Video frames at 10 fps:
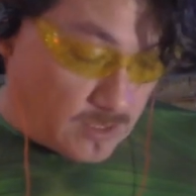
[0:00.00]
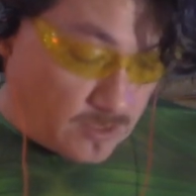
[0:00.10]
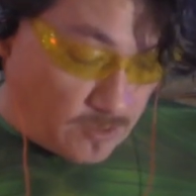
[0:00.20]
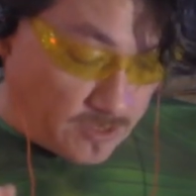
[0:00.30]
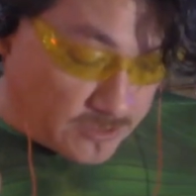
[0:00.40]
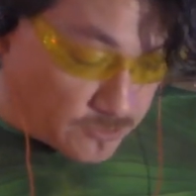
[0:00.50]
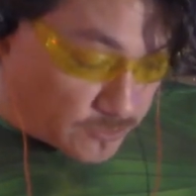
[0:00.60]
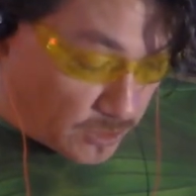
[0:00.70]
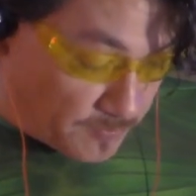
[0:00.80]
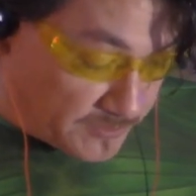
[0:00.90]
They start
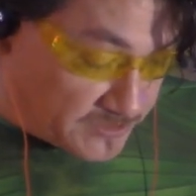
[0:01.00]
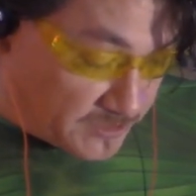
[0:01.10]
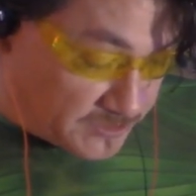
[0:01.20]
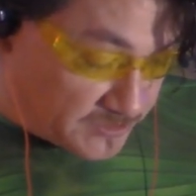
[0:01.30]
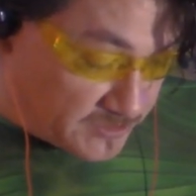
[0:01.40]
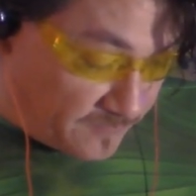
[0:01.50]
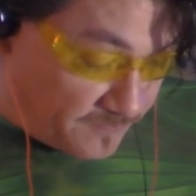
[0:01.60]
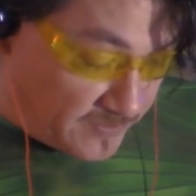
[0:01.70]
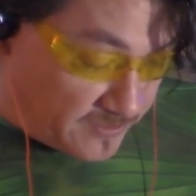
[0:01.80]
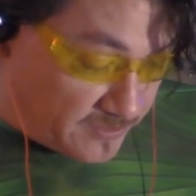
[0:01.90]
talking about such stuff,
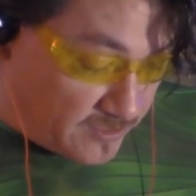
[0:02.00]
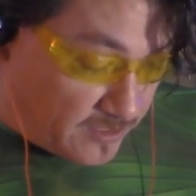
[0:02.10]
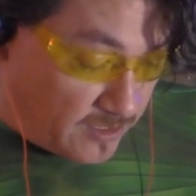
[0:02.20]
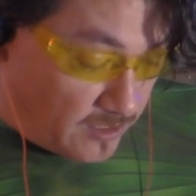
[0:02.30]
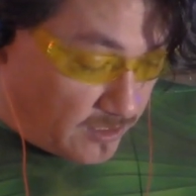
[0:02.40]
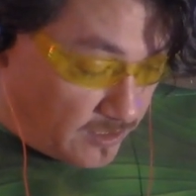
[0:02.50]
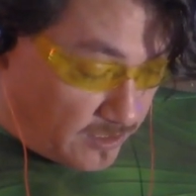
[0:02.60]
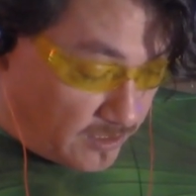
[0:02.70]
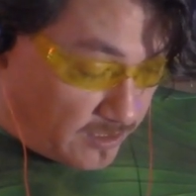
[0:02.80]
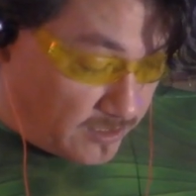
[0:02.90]
and
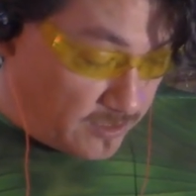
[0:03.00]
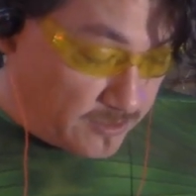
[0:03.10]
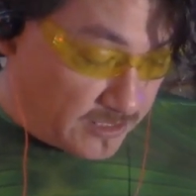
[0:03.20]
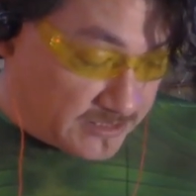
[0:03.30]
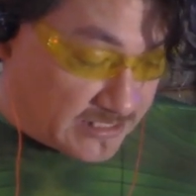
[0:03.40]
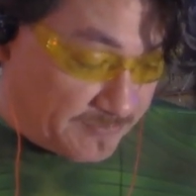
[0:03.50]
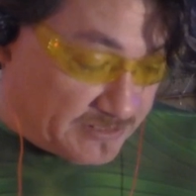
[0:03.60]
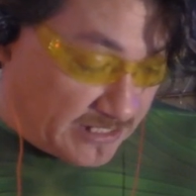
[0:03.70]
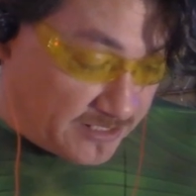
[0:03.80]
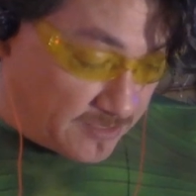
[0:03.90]
then Sami
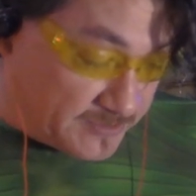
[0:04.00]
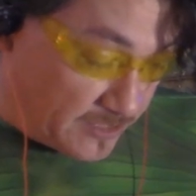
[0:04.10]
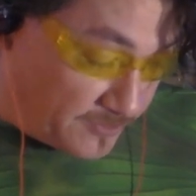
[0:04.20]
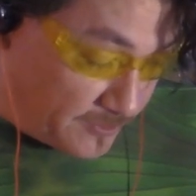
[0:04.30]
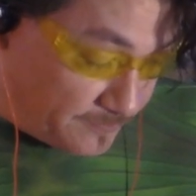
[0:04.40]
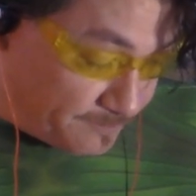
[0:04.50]
Zayn comes down there,